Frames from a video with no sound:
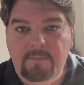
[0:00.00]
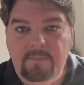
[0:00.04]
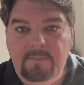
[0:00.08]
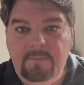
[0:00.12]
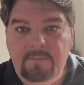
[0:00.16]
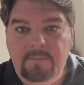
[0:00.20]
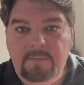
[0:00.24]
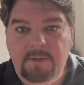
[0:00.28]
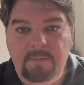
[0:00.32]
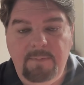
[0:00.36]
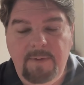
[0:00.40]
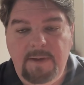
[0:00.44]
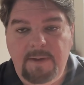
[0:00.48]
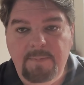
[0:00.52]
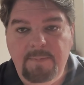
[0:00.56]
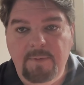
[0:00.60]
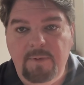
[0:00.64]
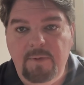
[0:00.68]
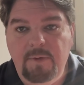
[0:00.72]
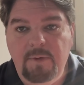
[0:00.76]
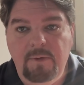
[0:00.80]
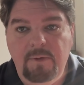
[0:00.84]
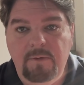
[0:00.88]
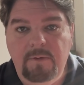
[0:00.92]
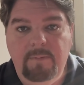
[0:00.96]
the people
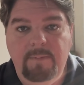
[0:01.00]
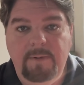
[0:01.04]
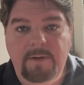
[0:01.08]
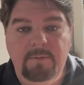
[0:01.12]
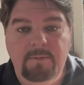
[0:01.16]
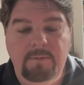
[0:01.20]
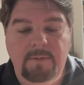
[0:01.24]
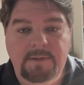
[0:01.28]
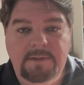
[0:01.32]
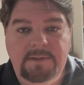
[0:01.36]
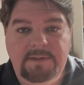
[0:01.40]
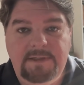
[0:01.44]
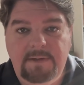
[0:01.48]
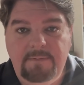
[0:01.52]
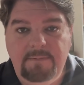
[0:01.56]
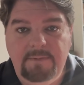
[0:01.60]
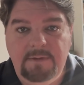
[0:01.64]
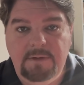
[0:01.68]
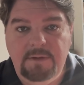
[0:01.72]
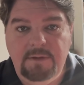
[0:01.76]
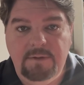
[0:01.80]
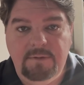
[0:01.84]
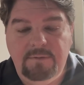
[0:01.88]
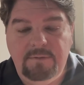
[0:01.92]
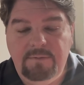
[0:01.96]
who would be
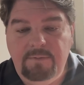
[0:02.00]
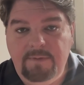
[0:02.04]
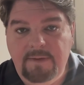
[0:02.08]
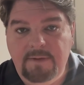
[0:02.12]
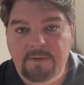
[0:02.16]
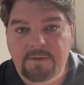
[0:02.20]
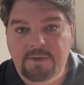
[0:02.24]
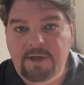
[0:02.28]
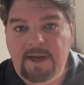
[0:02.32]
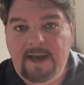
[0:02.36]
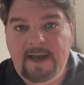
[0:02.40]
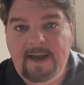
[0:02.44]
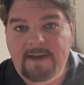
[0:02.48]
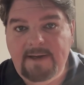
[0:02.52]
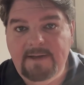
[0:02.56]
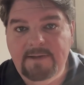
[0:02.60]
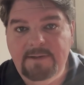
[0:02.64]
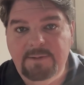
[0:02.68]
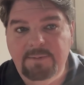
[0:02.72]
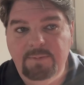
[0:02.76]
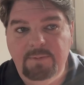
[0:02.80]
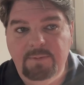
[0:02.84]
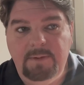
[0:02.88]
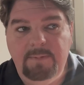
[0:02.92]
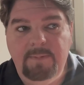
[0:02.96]
receiving the
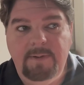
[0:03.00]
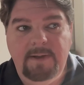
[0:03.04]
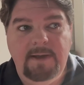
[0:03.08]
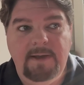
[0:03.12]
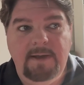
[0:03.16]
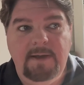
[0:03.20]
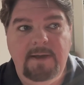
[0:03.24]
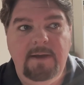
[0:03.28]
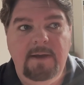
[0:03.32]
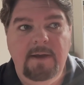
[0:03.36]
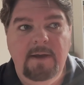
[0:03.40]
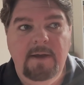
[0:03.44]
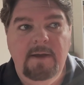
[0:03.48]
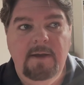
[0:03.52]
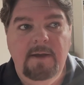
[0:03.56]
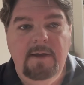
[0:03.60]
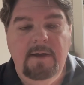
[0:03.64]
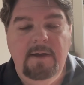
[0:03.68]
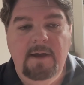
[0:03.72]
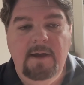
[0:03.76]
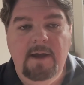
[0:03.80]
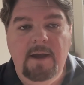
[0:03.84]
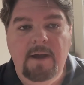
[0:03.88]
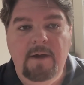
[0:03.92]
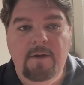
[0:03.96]
jackets would be
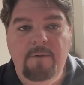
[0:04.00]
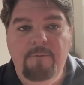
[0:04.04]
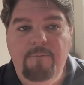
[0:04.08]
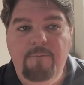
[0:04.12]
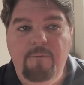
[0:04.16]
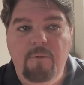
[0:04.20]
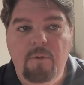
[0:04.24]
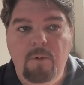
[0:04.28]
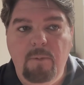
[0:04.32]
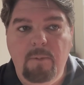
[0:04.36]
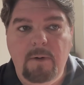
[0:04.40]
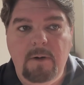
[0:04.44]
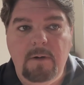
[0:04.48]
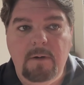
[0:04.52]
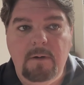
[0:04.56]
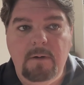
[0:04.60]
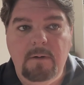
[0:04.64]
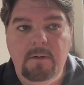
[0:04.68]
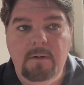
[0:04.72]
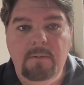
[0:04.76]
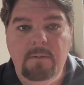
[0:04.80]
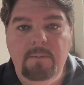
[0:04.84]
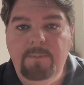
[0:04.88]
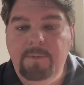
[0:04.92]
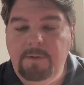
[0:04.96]
former
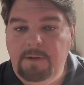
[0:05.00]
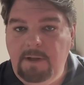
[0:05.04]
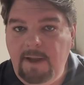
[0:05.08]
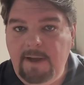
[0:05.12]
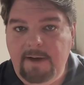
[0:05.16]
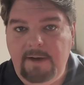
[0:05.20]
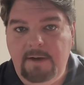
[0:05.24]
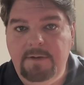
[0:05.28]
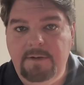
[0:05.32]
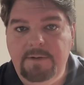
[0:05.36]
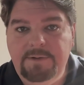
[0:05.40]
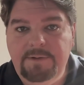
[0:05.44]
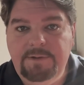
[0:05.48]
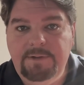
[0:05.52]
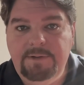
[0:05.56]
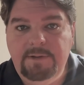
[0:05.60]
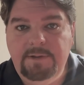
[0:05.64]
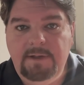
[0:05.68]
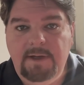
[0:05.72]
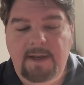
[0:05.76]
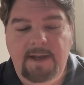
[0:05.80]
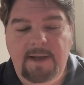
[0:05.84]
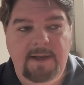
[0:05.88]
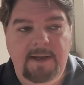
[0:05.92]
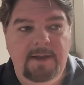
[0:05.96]
players,
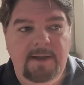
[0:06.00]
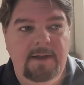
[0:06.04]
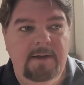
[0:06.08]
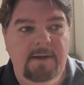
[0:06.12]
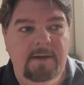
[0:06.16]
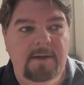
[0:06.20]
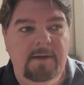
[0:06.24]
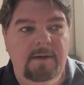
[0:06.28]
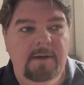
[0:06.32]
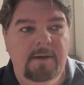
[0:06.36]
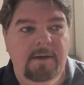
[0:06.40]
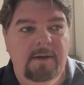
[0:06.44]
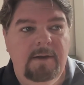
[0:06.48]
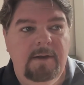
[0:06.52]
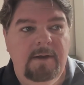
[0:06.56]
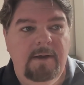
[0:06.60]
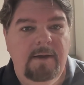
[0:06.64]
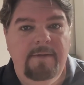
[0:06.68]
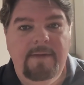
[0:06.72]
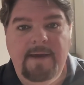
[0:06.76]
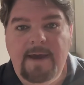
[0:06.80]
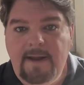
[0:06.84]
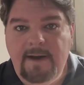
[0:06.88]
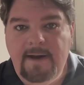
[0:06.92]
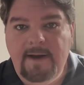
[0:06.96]
and
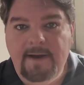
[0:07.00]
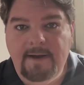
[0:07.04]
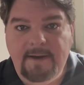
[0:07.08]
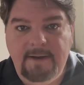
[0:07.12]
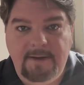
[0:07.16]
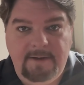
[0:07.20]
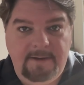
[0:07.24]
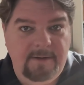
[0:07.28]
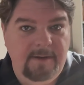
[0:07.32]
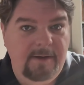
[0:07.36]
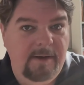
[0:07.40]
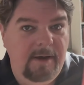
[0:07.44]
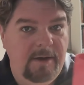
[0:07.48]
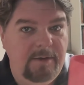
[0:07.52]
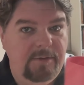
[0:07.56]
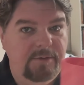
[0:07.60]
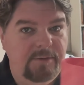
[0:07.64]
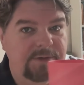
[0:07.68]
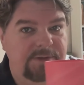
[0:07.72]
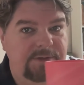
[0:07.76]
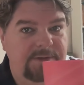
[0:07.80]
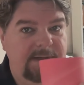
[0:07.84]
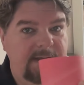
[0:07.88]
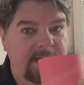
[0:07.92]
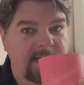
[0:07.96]
that I can
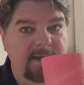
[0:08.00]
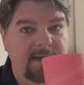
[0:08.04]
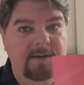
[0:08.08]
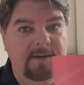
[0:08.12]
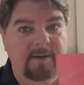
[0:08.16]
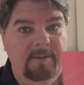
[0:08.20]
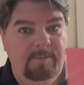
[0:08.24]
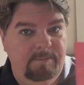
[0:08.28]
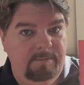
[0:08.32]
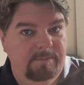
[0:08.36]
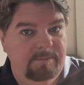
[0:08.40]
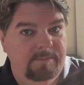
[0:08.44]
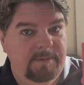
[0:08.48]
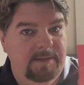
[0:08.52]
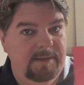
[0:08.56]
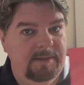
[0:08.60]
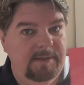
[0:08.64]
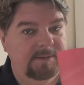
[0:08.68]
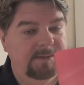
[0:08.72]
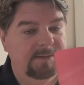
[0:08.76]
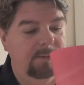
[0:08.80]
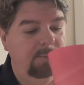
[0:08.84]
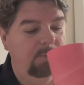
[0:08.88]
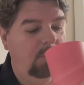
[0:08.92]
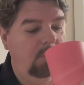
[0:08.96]
understand. I'm getting
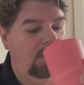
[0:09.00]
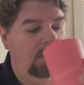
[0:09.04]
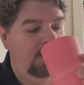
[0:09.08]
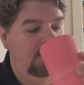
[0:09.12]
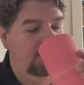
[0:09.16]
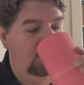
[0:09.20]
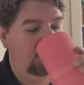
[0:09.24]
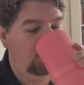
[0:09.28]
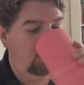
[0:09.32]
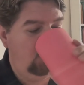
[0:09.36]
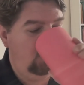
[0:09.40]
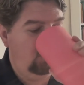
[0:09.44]
some water.